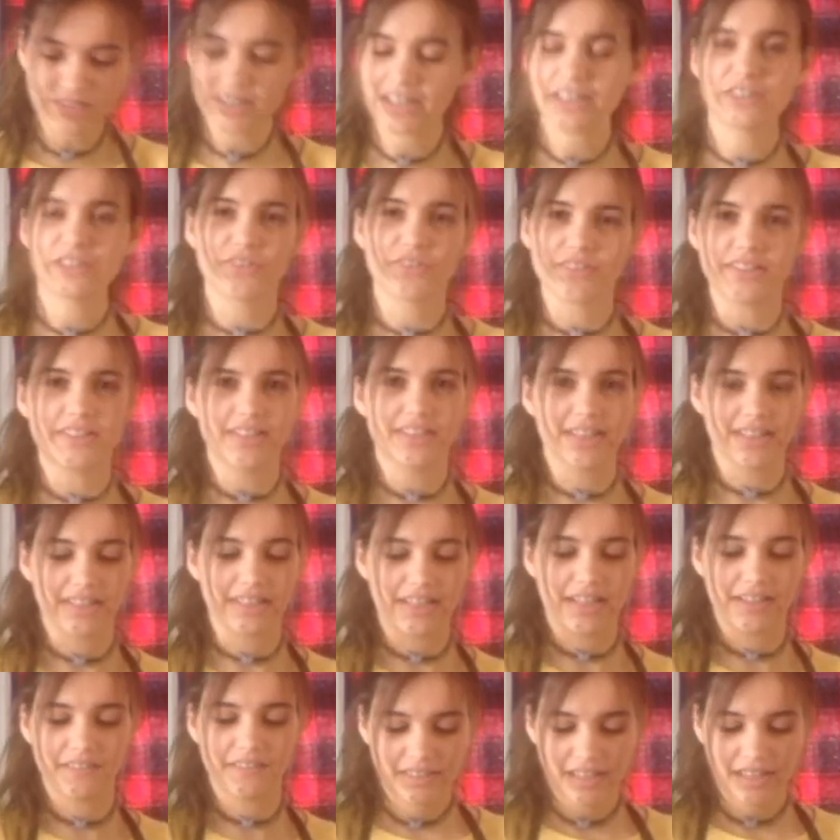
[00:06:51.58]
interesting
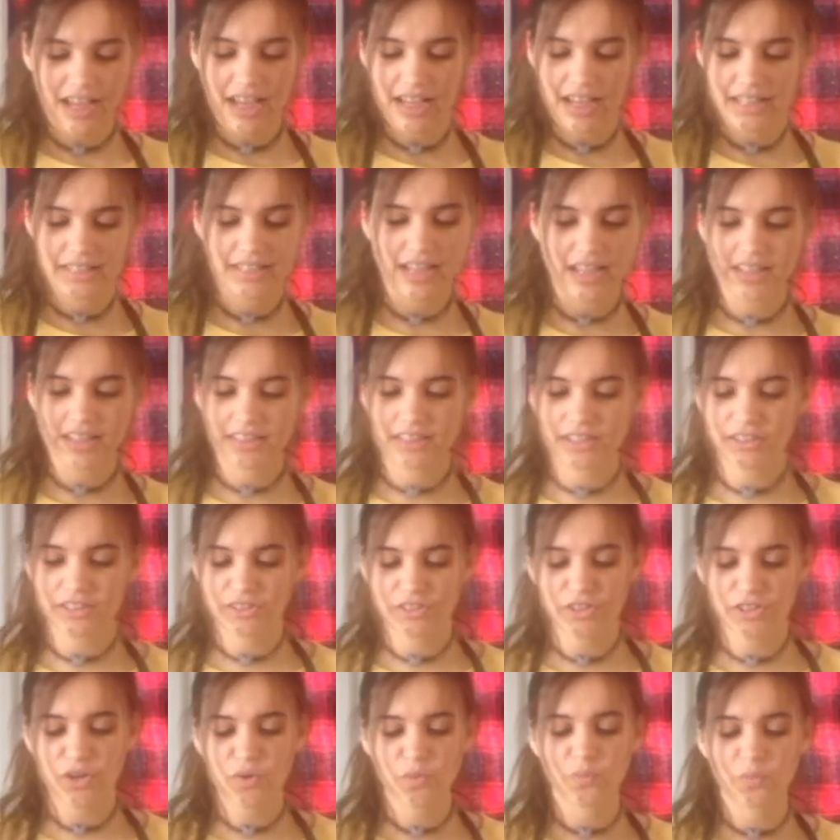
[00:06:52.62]
life. And there's
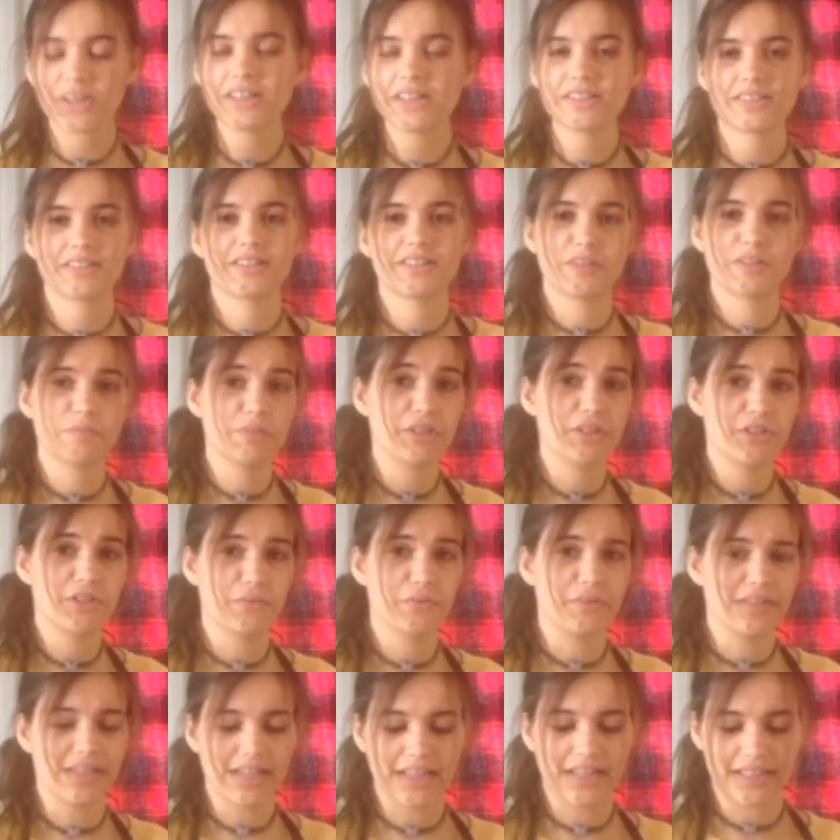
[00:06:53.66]
no reason to be
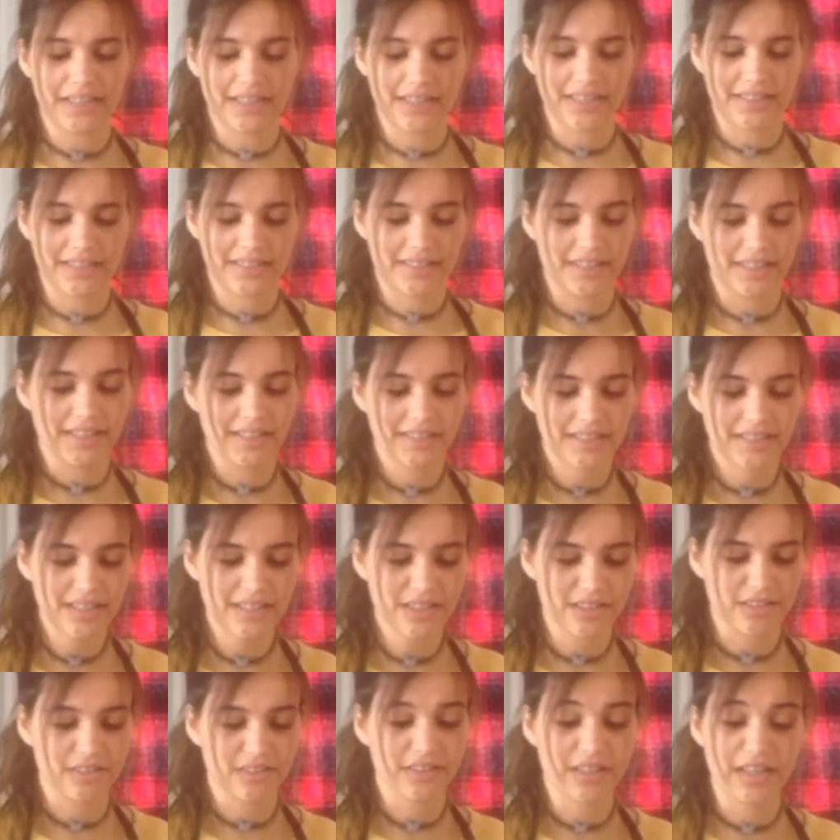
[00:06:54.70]
doing any of these things
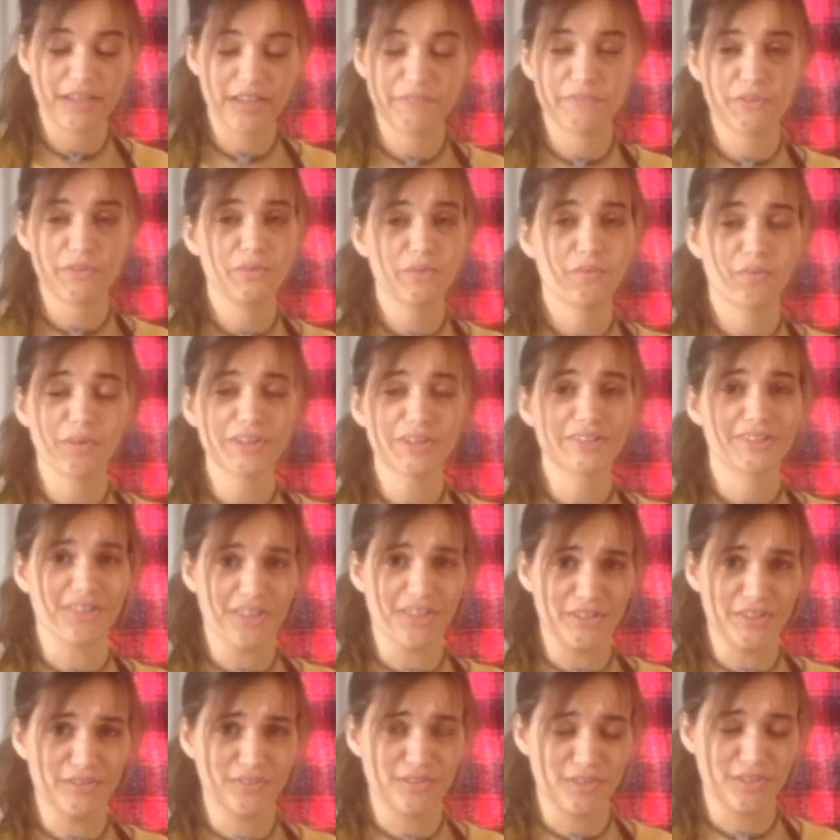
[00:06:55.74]
either if you weren't a
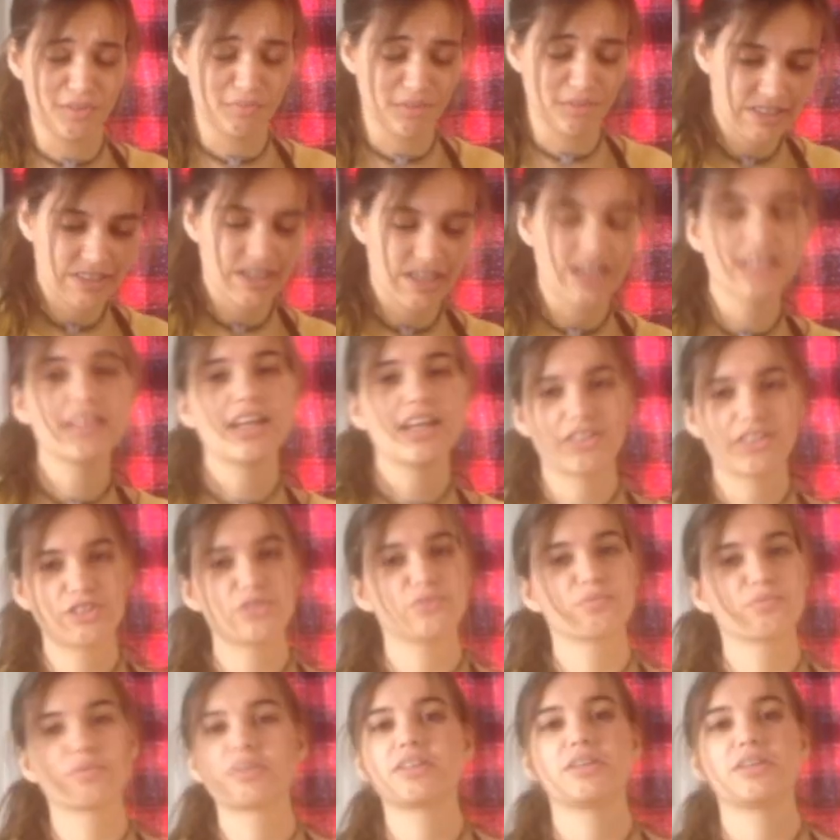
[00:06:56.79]
YouTuber. Unless
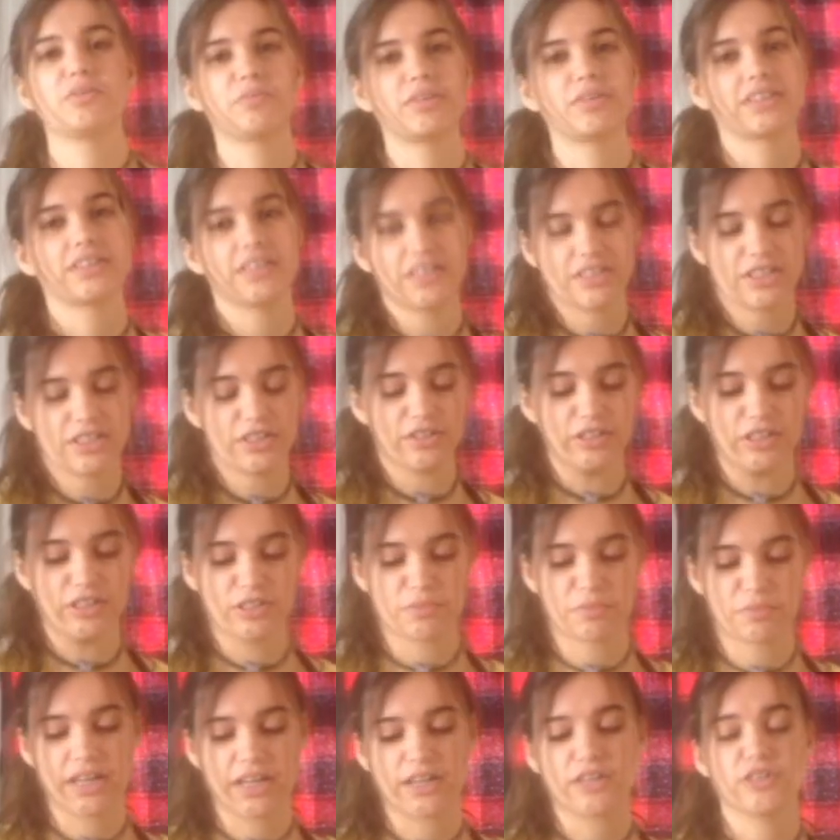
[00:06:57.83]
you really want these Cheerio
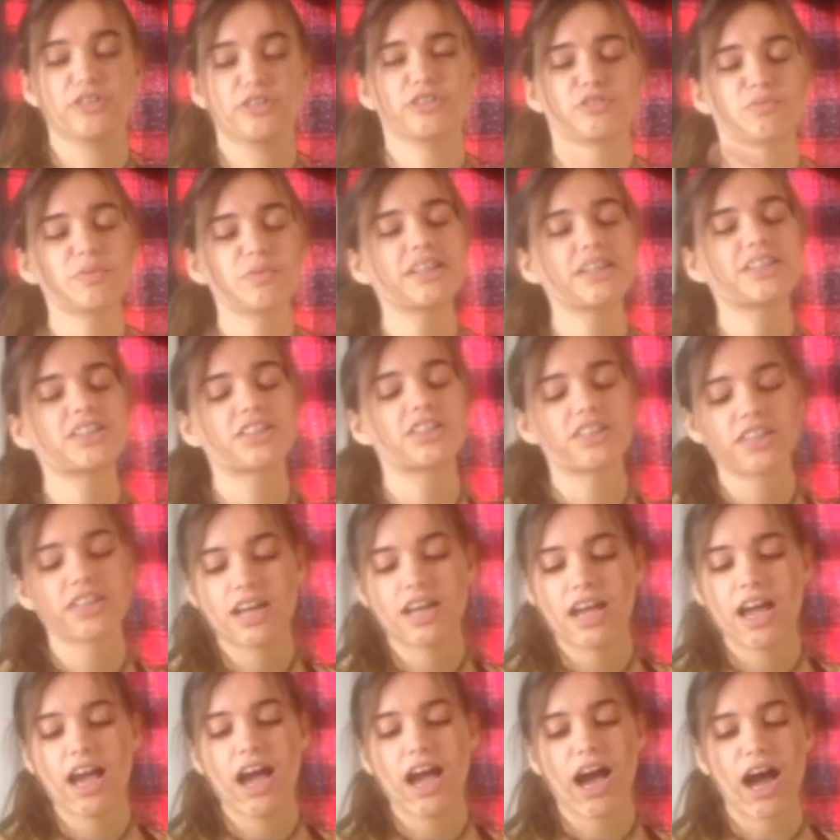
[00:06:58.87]
SpaghettiOs, which
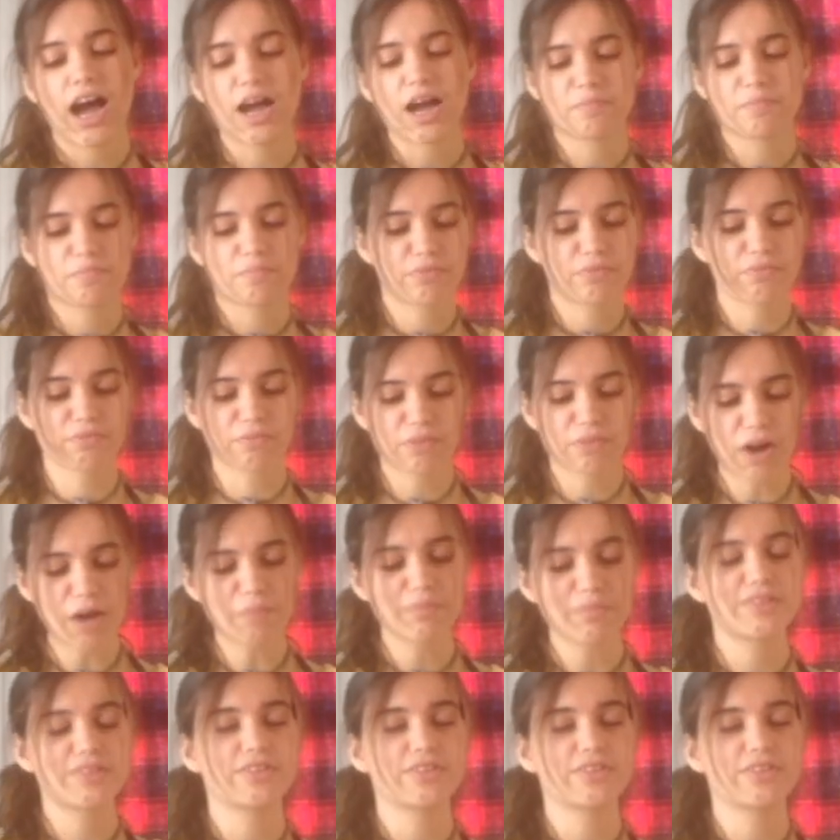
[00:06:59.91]
I promise